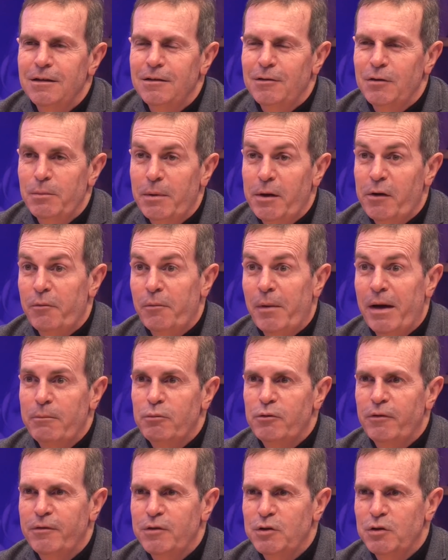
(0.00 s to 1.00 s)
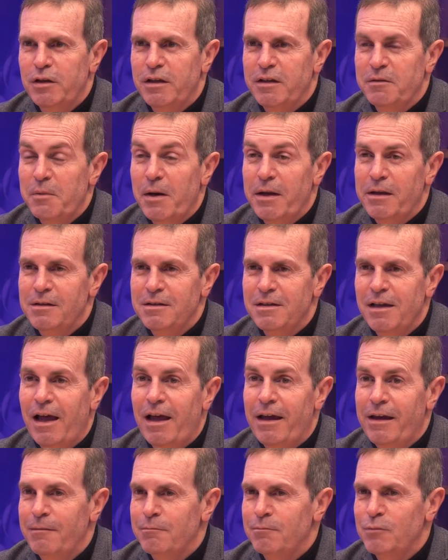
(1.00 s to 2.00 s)
On the back of my professional experience,
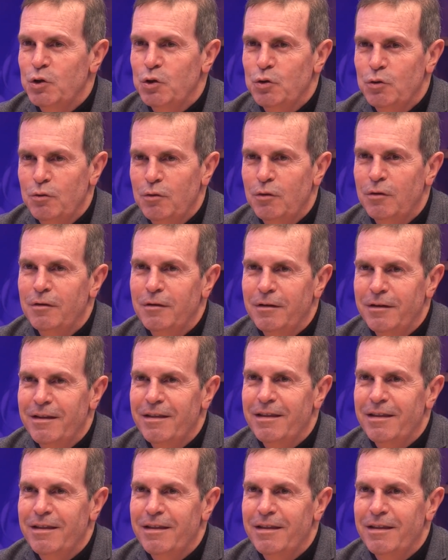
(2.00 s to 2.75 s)
I am sure